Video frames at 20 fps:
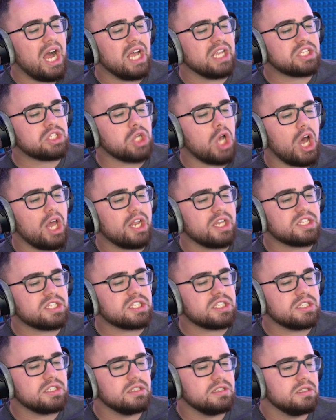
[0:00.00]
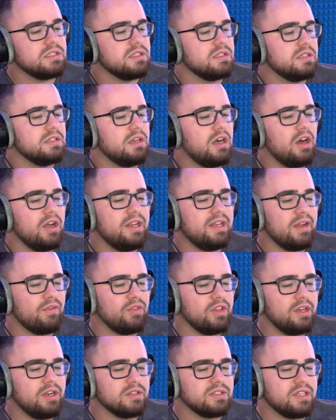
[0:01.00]
Saurus! Oh, he
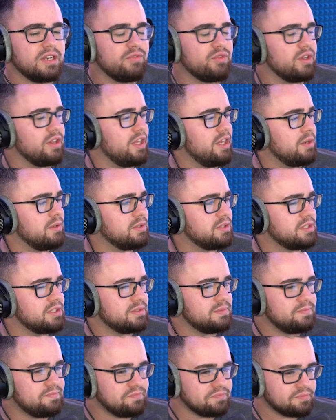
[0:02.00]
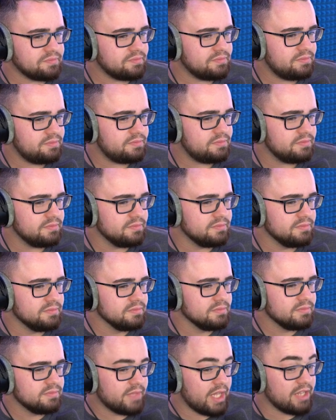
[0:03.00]
definitely knows a different language.
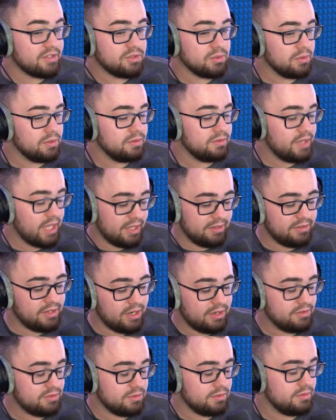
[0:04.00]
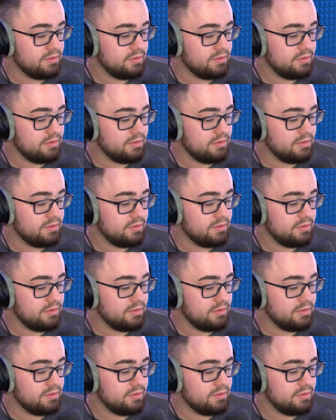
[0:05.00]
That sort, that dinosaur.